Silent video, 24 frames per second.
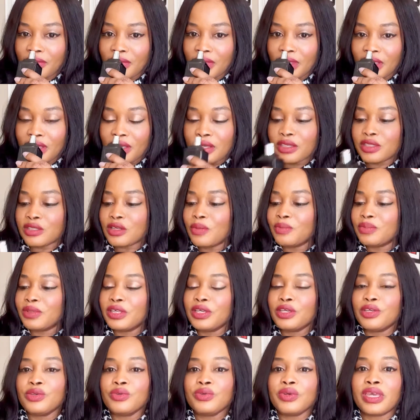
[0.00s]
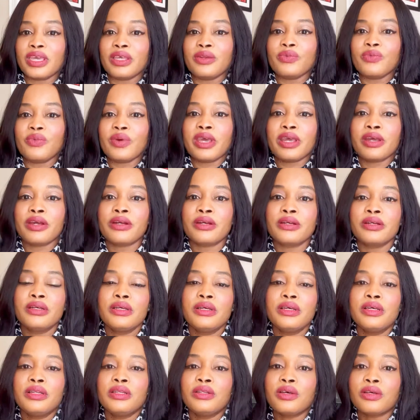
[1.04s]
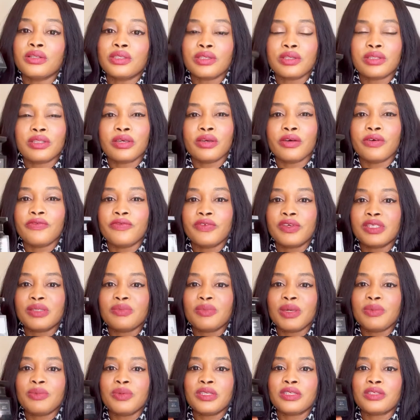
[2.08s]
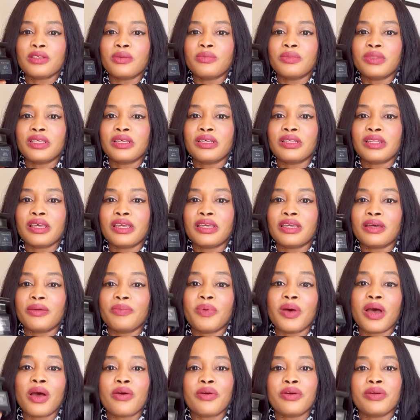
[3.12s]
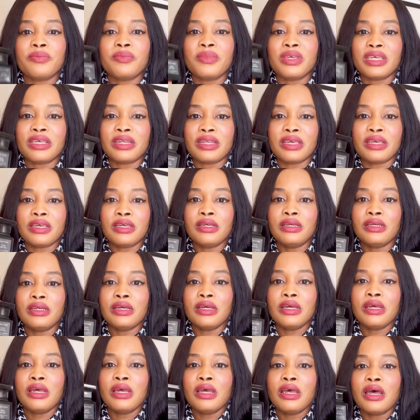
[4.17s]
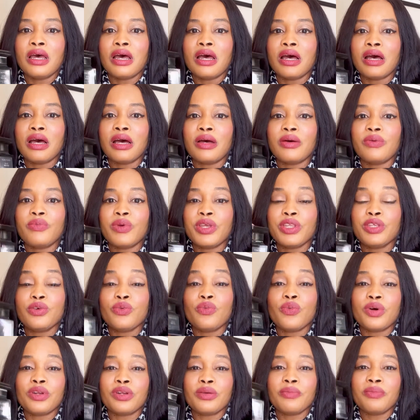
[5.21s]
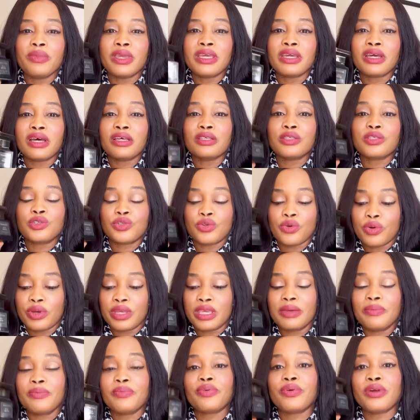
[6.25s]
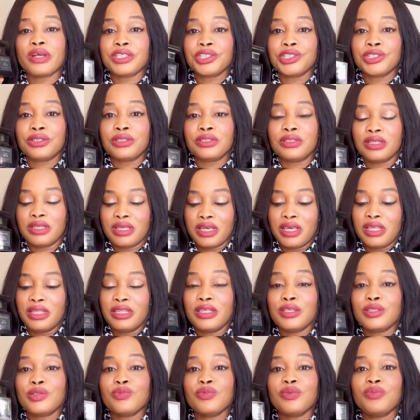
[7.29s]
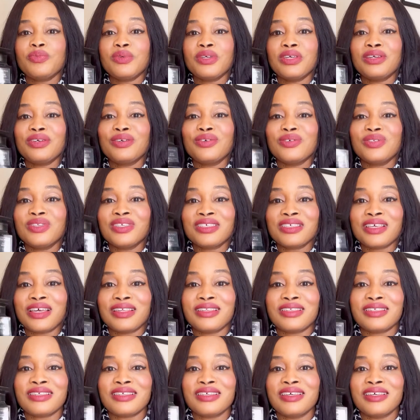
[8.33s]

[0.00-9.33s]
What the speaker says: something you can wear not to the office, maybe something like a power meeting, when you want to make a strong impression. This would be a good scent.